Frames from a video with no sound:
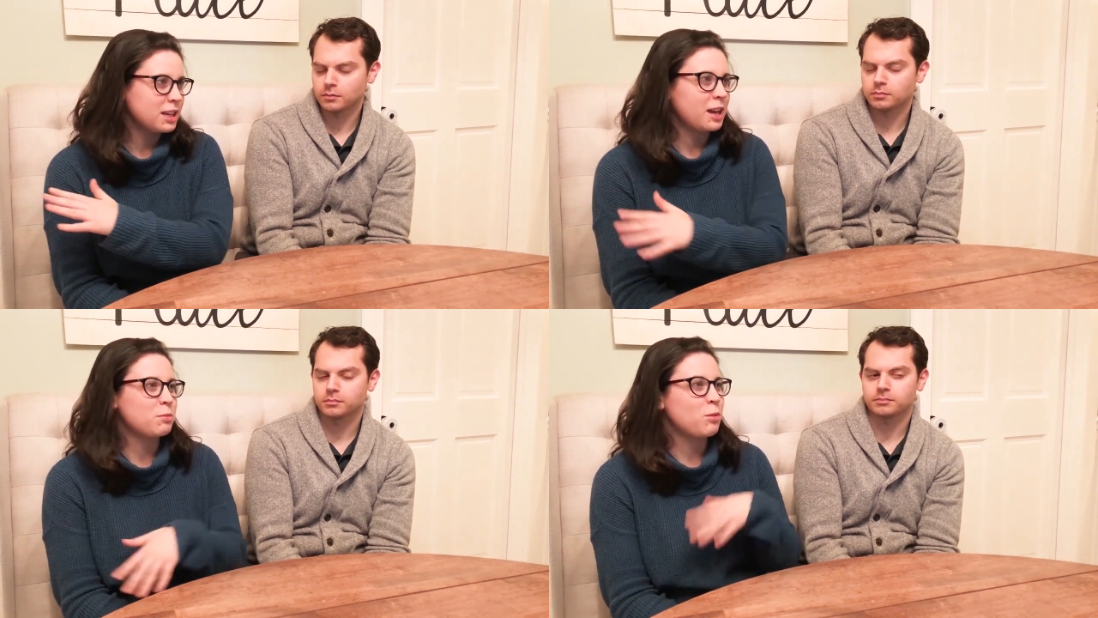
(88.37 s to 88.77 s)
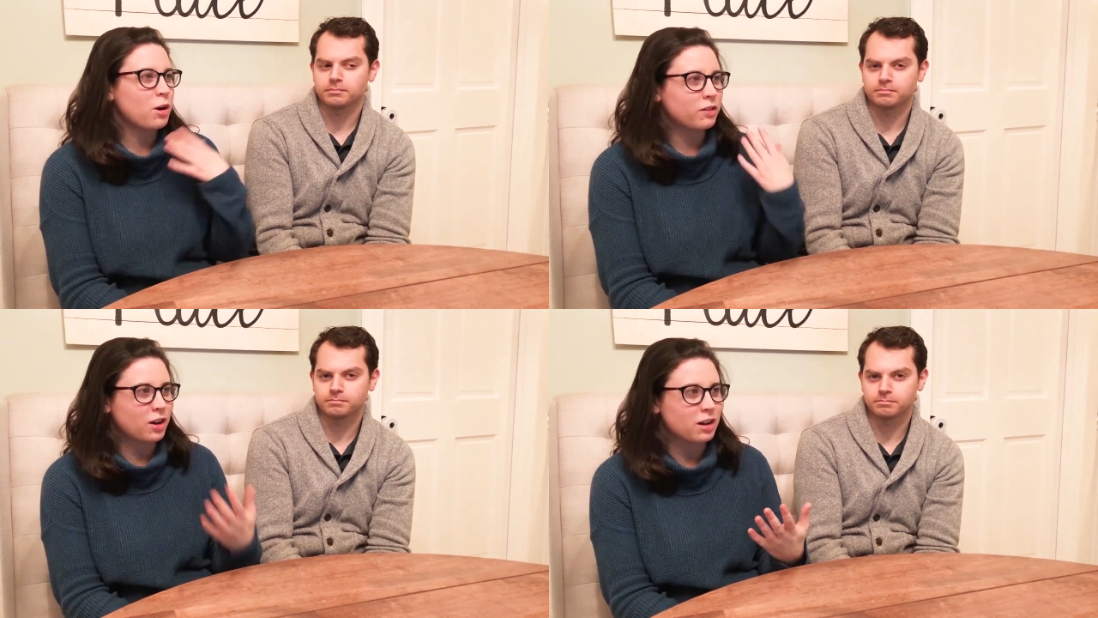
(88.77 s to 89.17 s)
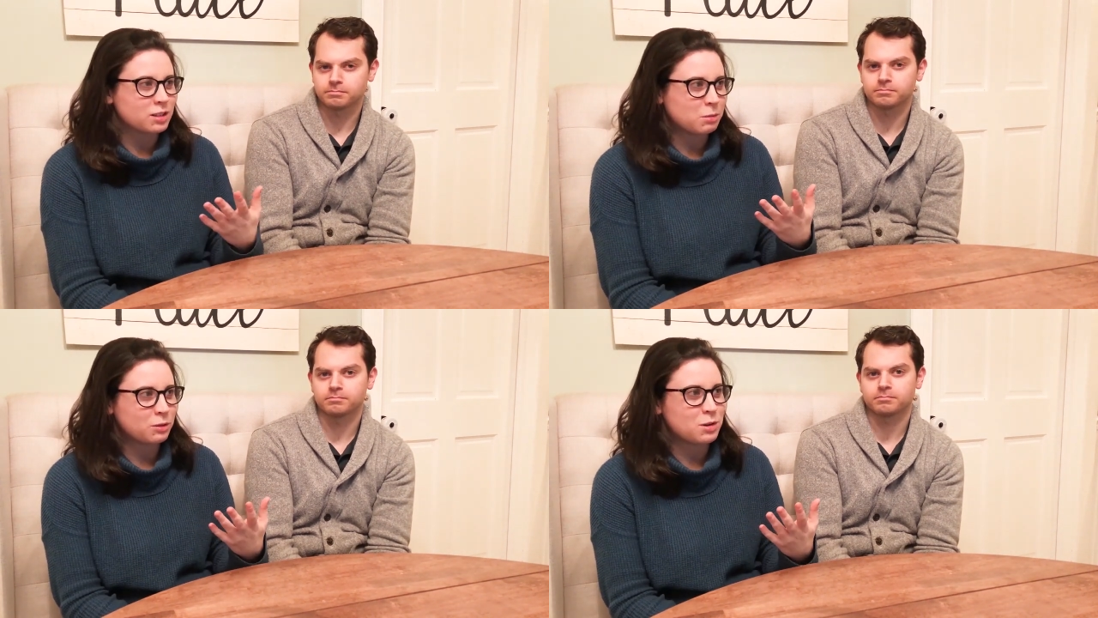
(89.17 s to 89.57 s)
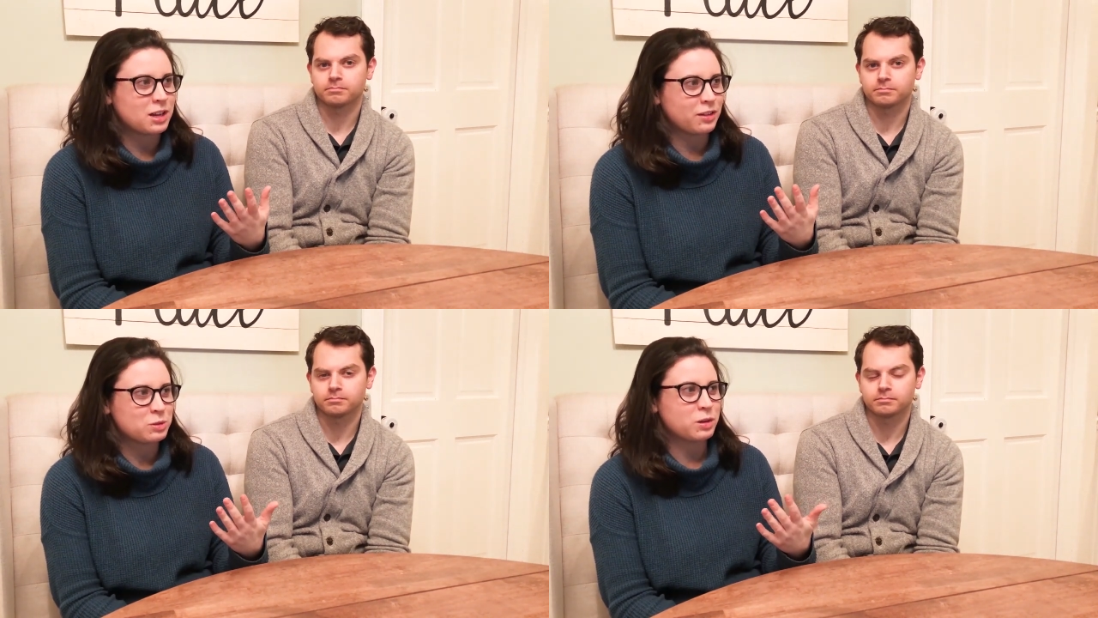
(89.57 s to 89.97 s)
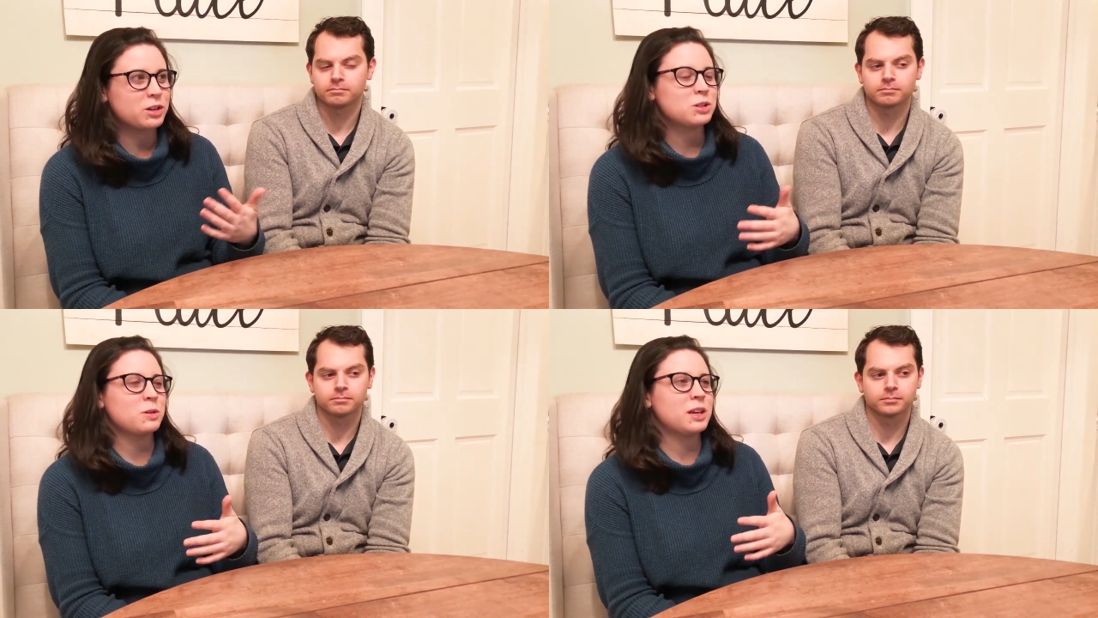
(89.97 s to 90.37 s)
Speaker 1: he had more of a concept of what gifts were,
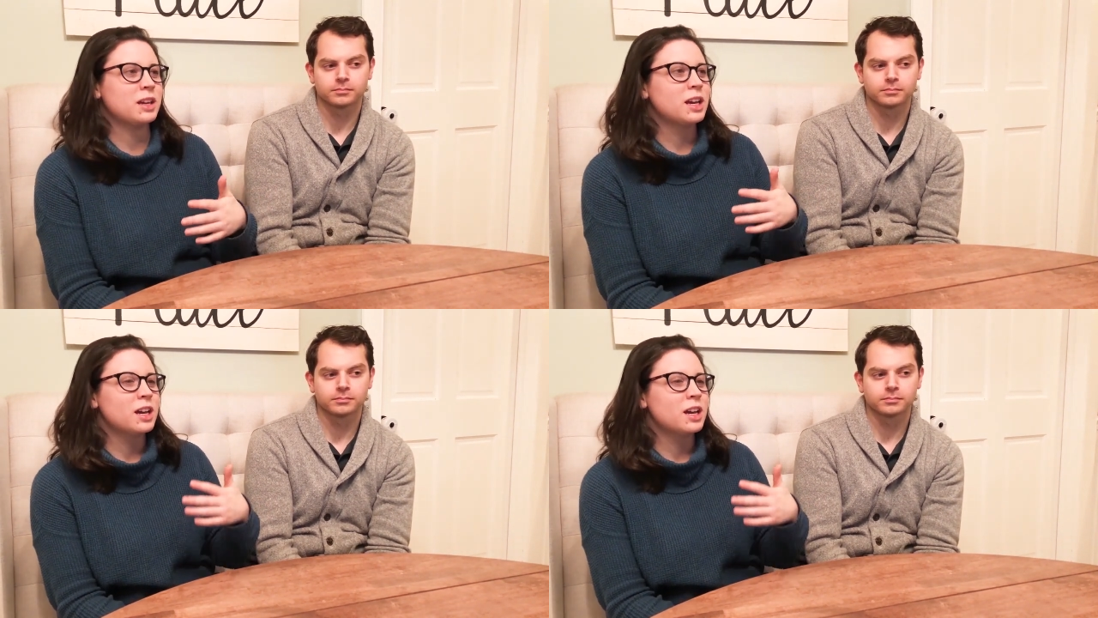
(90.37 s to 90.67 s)
so he